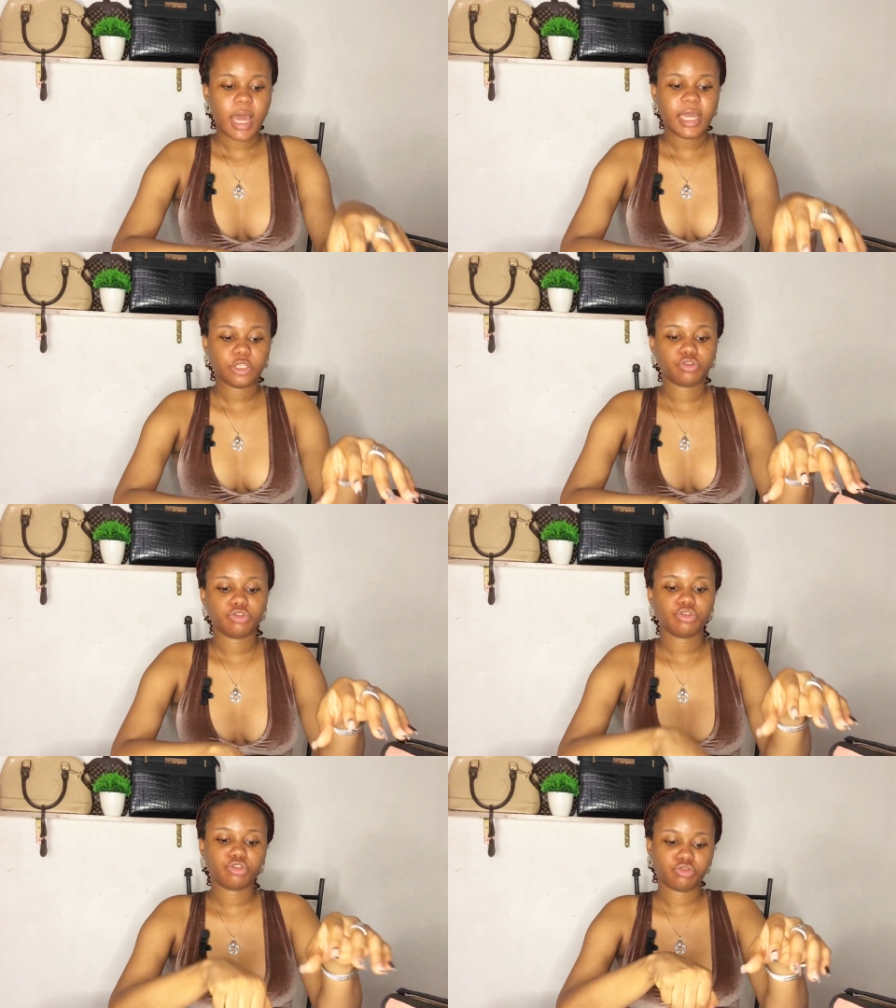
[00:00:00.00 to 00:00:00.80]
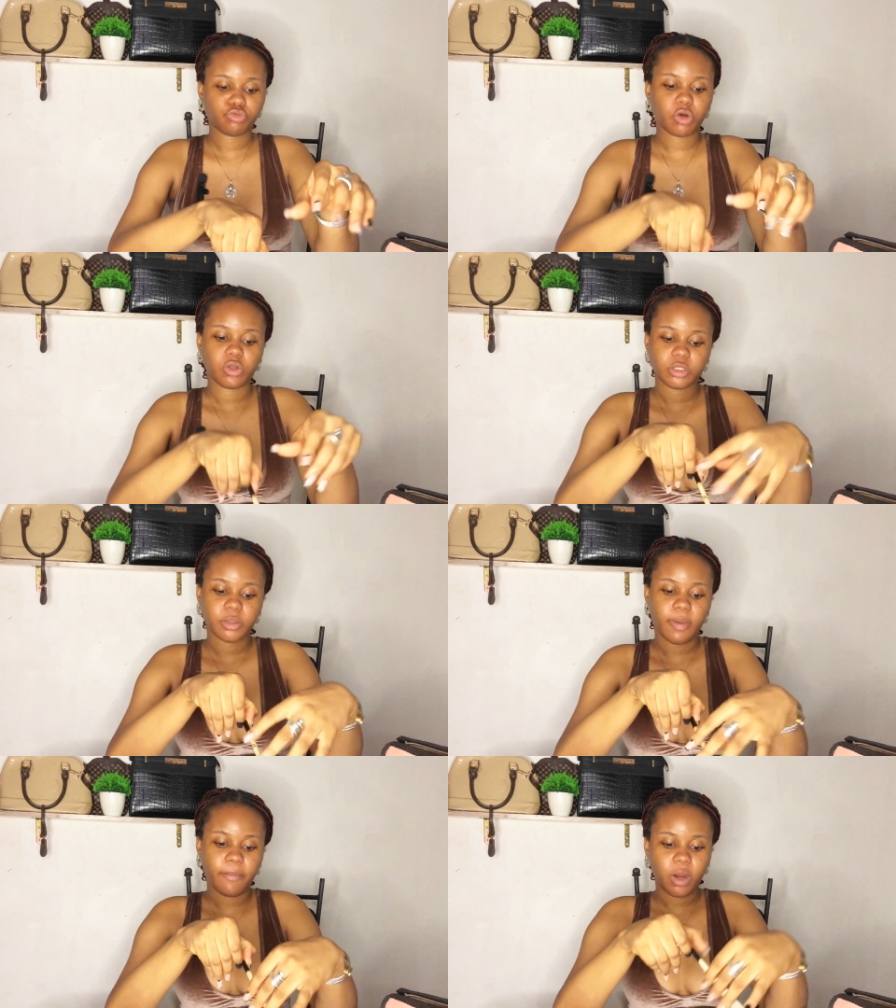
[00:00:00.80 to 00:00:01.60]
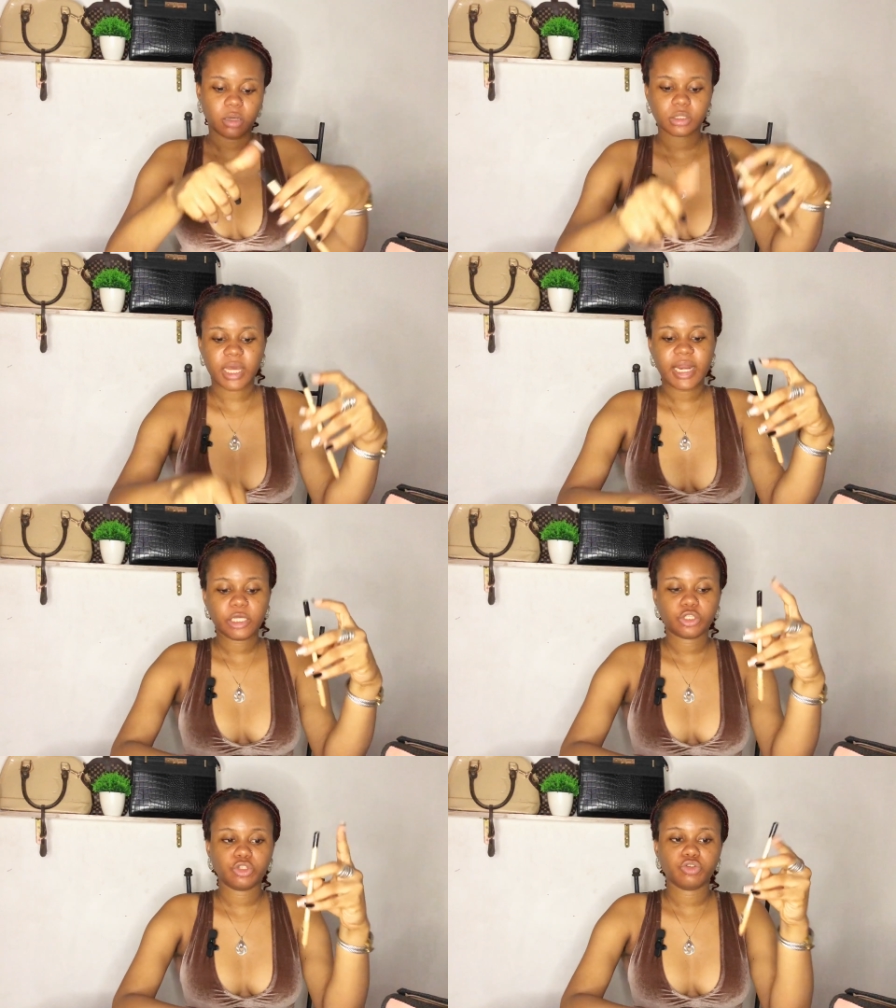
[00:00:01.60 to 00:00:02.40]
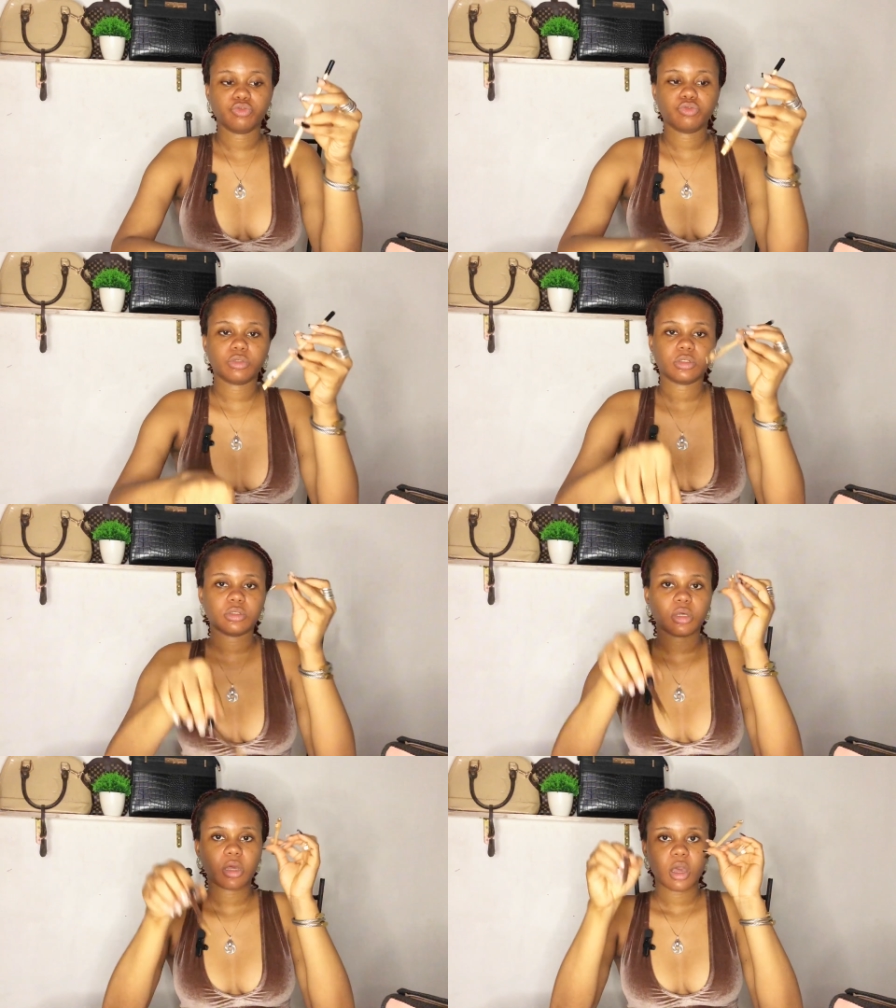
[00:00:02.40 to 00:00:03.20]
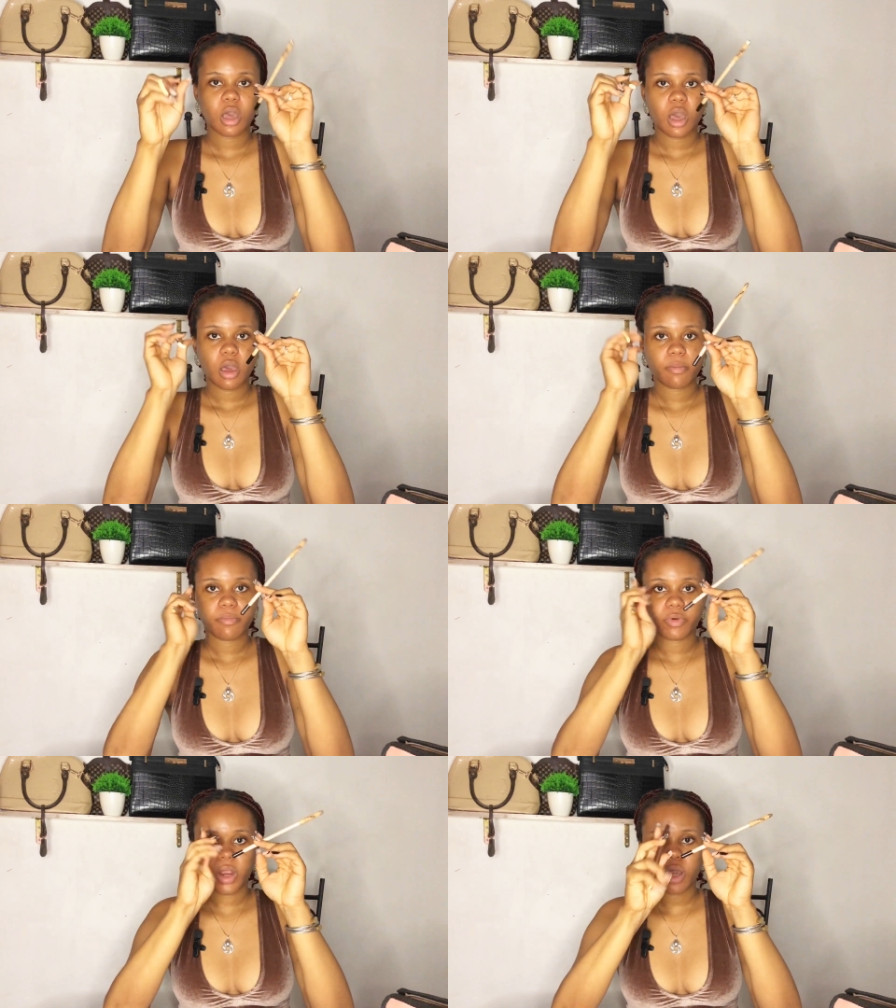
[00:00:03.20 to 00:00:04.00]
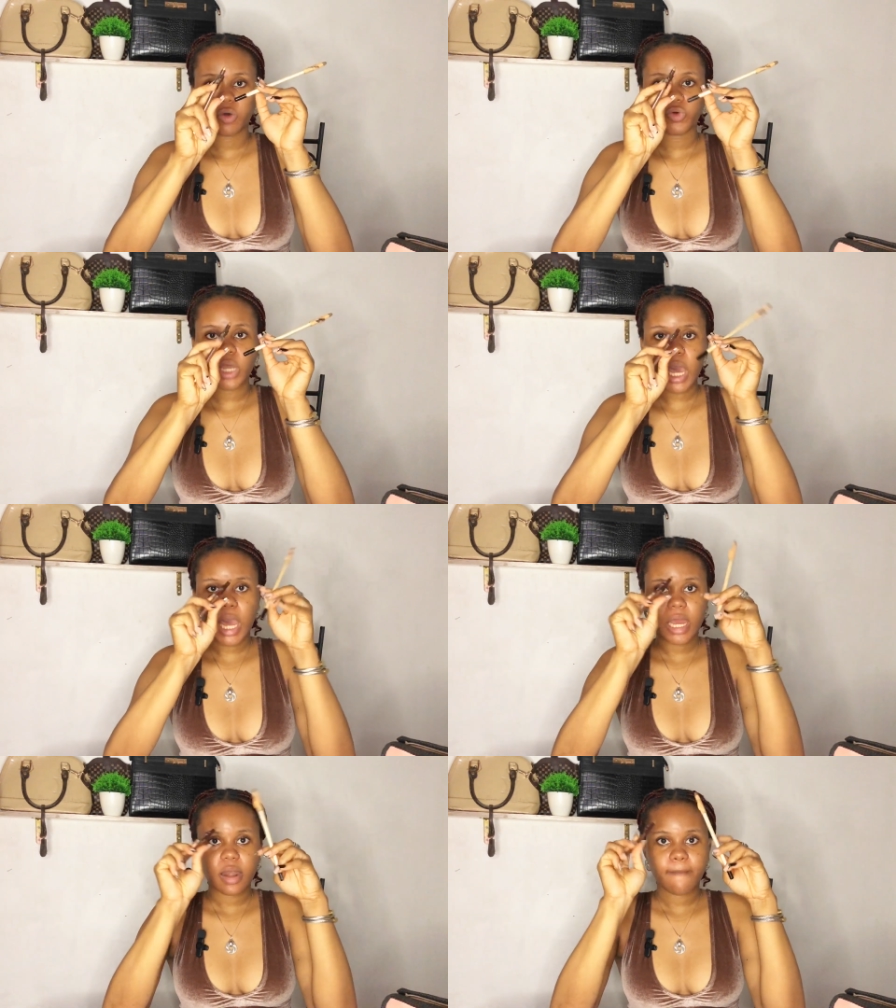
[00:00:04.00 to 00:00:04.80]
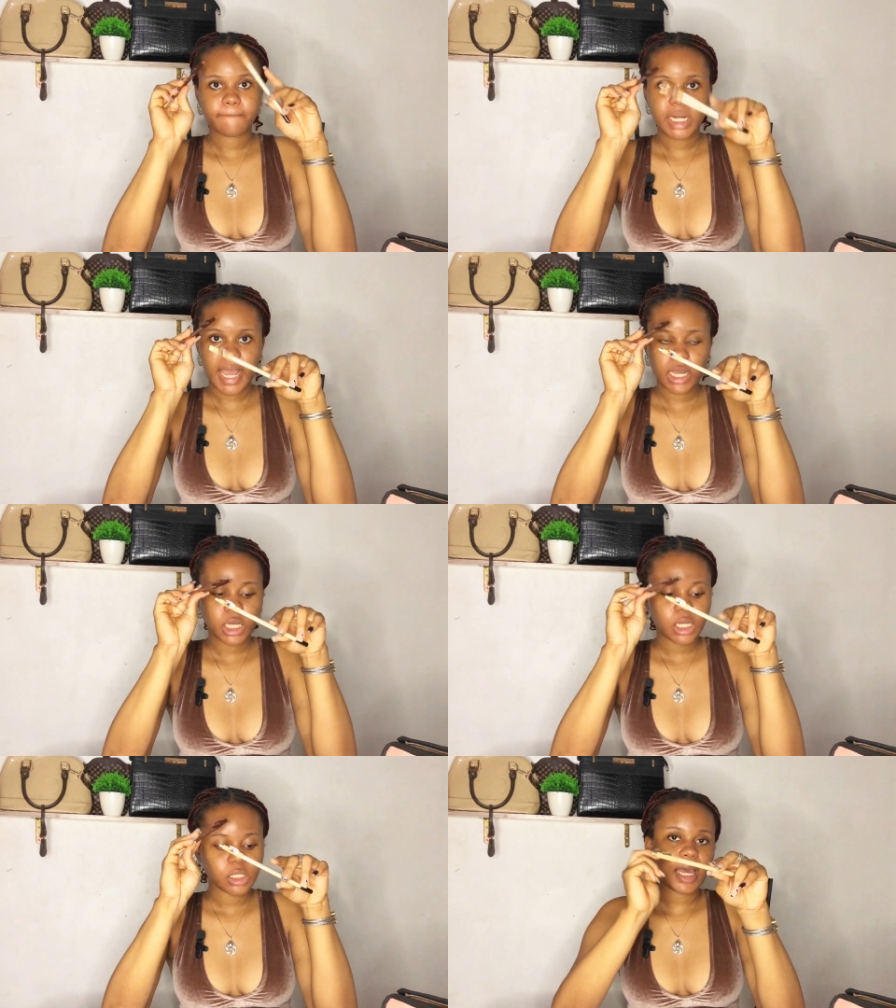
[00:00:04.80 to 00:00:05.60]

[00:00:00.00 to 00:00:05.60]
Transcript: I like to use two colors for my brows. I like to use brown and black.